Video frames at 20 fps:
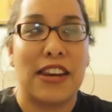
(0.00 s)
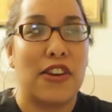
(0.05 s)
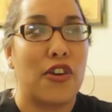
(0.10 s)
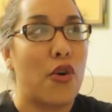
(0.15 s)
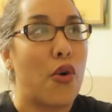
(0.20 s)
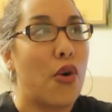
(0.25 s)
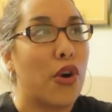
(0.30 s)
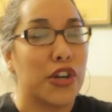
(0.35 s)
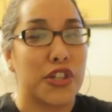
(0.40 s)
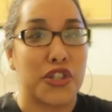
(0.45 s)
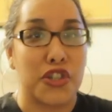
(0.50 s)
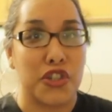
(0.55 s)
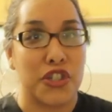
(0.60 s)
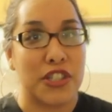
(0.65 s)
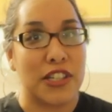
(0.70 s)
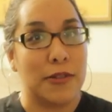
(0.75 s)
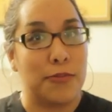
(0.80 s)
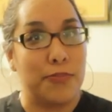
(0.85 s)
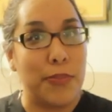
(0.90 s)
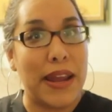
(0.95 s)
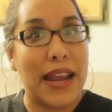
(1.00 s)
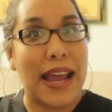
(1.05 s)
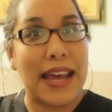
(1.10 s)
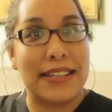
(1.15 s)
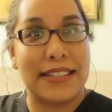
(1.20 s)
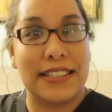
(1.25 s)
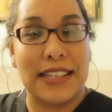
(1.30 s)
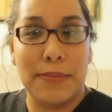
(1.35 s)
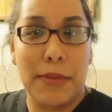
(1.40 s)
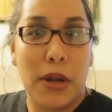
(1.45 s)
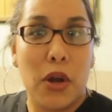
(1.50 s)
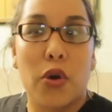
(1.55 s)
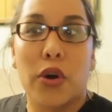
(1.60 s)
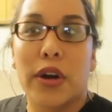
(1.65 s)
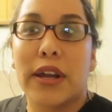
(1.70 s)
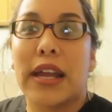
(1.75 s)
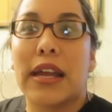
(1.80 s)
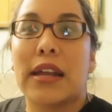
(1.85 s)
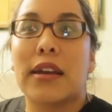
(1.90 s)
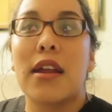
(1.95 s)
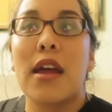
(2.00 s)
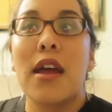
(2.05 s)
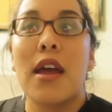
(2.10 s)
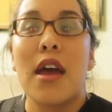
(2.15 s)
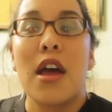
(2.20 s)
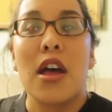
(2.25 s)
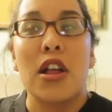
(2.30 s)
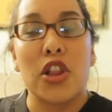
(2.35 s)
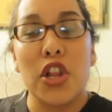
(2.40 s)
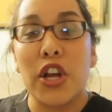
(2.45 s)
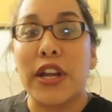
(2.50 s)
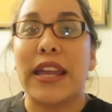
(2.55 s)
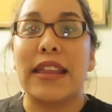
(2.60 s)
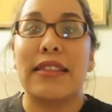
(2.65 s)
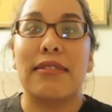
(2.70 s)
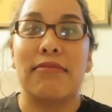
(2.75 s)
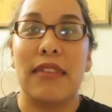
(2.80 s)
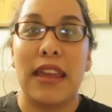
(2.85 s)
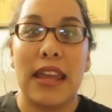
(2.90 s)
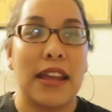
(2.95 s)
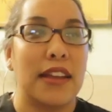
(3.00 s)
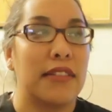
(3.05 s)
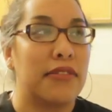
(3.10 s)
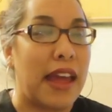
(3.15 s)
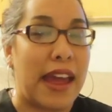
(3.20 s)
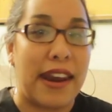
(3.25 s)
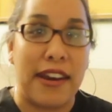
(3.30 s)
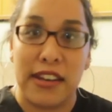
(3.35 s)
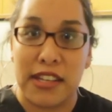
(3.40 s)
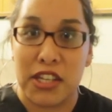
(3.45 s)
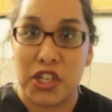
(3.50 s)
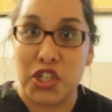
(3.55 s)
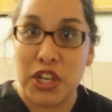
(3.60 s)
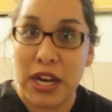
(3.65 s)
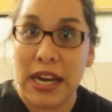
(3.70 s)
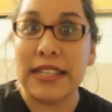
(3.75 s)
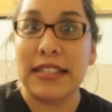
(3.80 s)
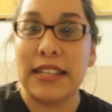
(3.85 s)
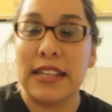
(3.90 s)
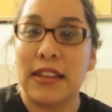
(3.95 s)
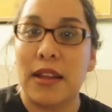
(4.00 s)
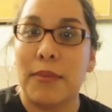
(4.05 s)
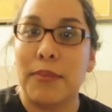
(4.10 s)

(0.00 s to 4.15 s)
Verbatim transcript: And of course, there's this big ass Demogorgon looking thing that is chasing